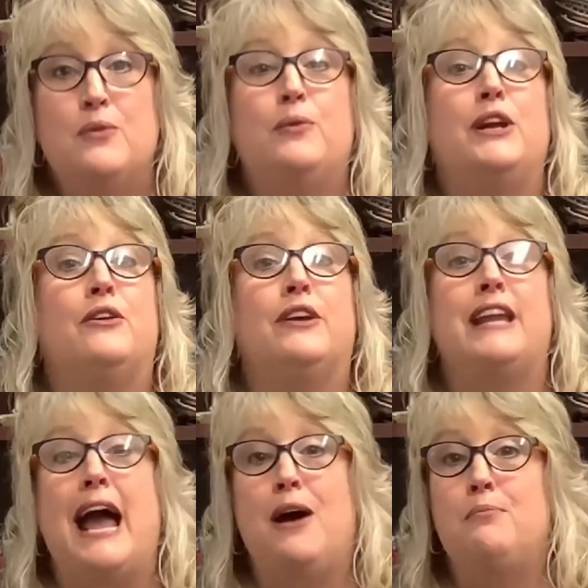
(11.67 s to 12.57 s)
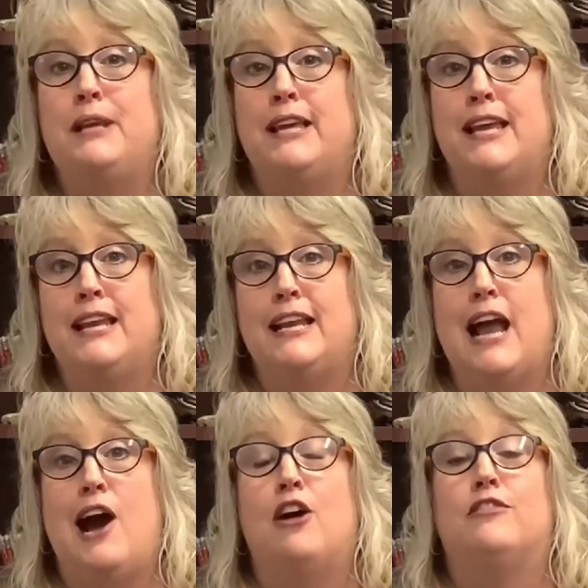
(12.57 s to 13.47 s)
We are now beginning
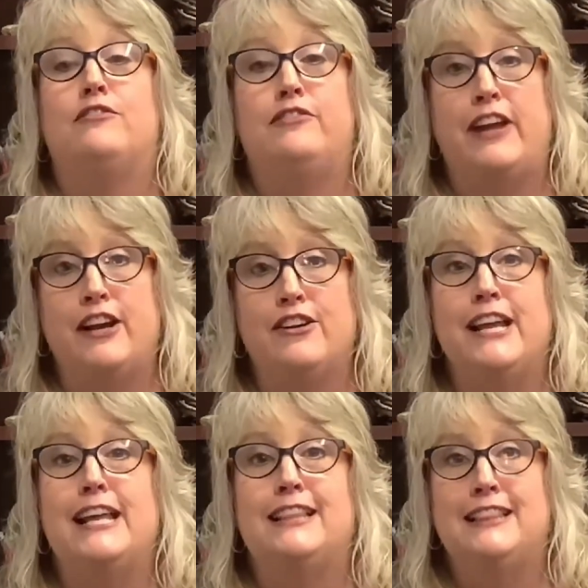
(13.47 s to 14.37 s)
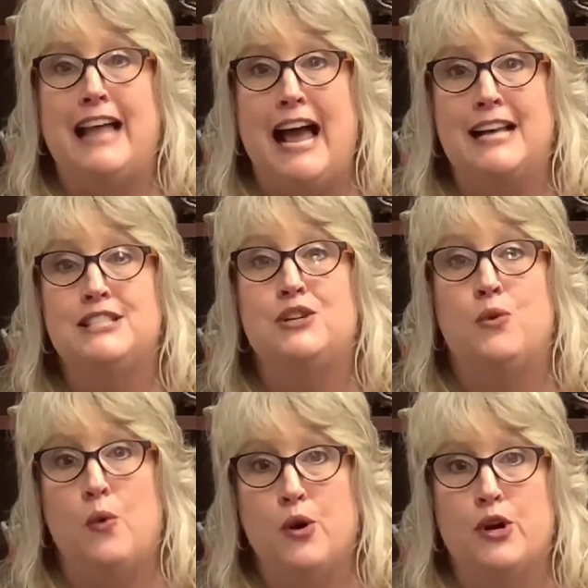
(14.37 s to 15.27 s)
our very last
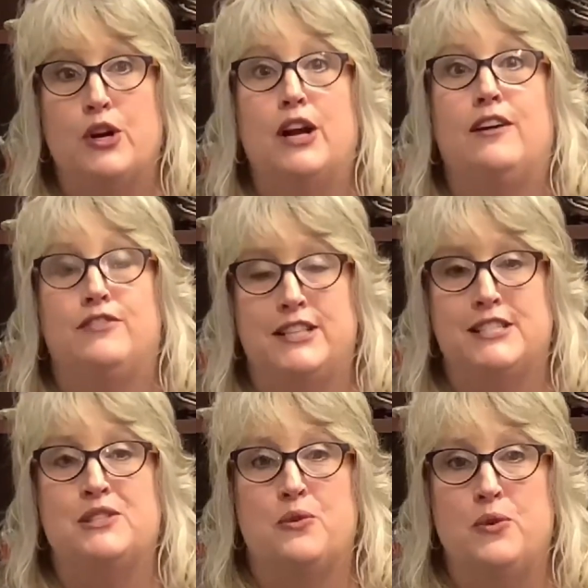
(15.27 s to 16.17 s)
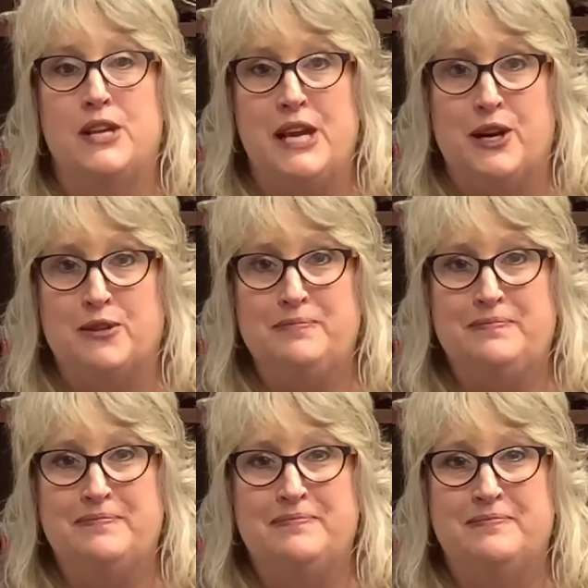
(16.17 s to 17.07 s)
quarter of this school year.
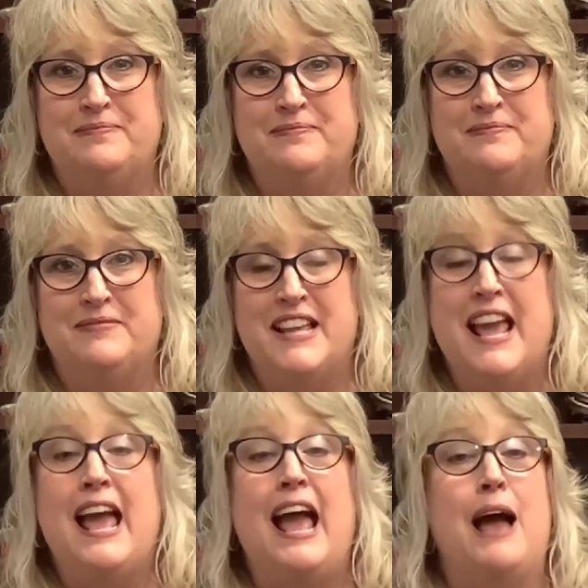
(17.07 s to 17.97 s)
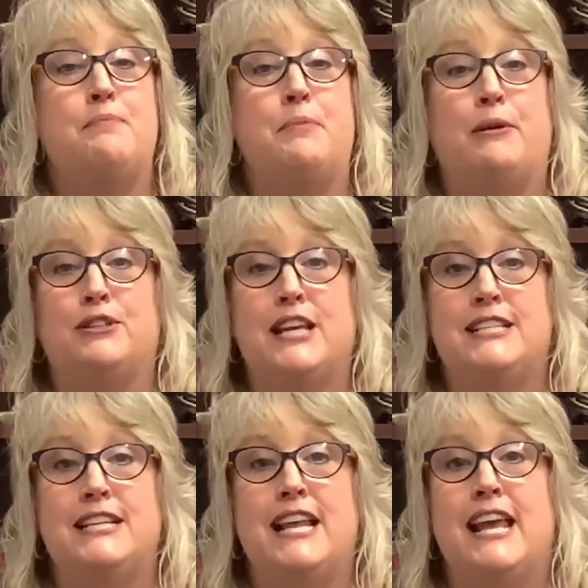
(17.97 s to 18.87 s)
Happy birthday
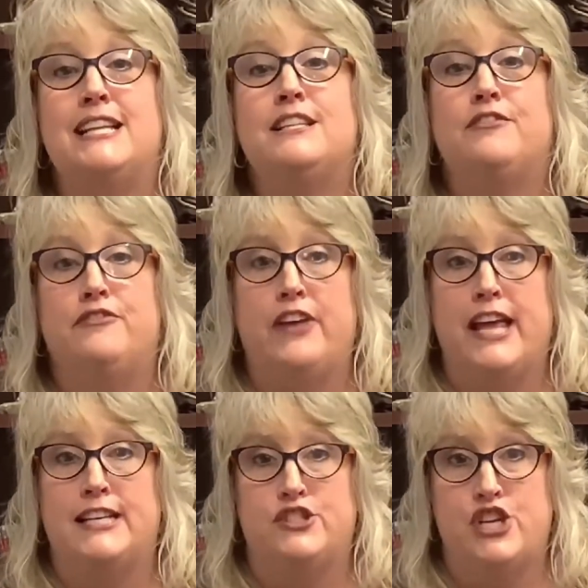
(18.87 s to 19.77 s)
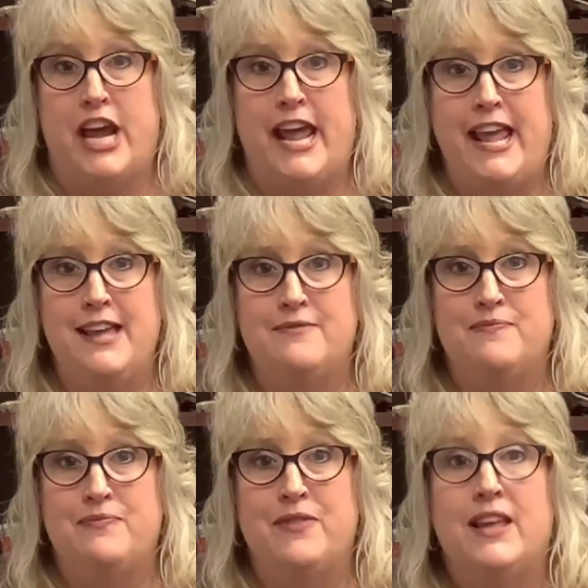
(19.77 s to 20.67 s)
today to Finn J.
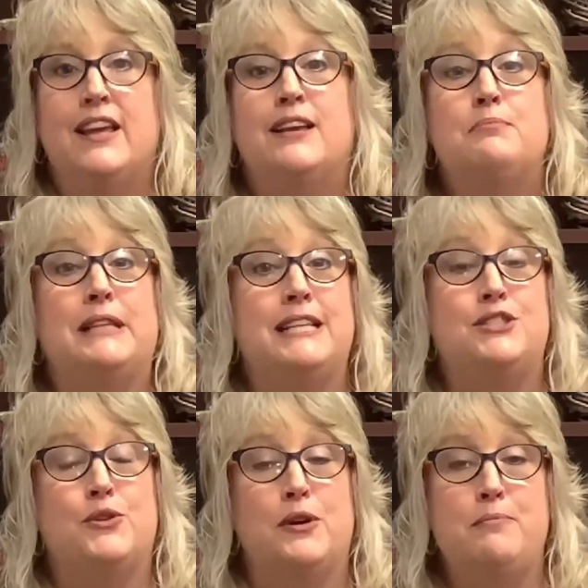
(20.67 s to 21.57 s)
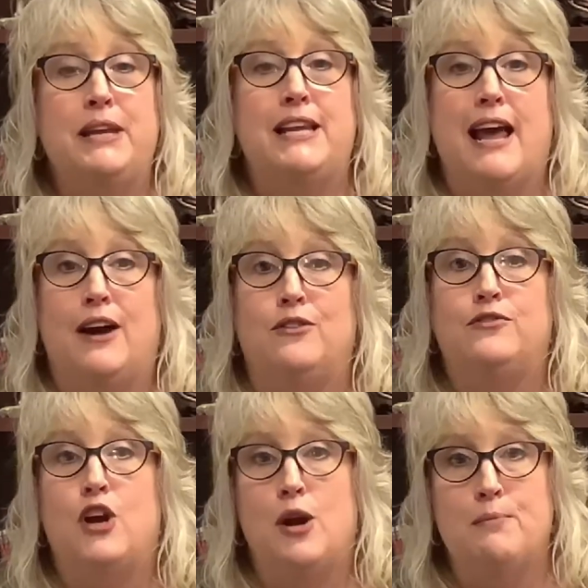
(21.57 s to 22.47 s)
Please join me now
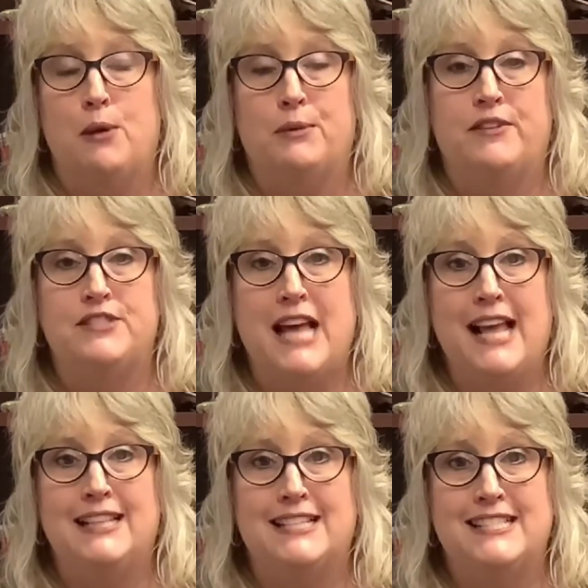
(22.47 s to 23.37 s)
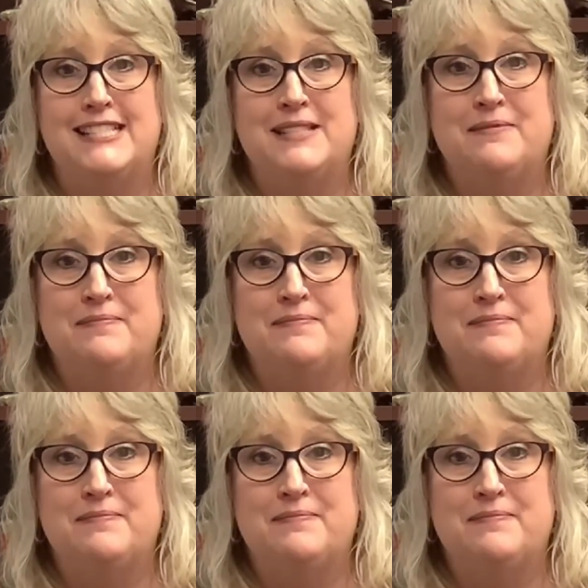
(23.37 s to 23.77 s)
for our moment of silence.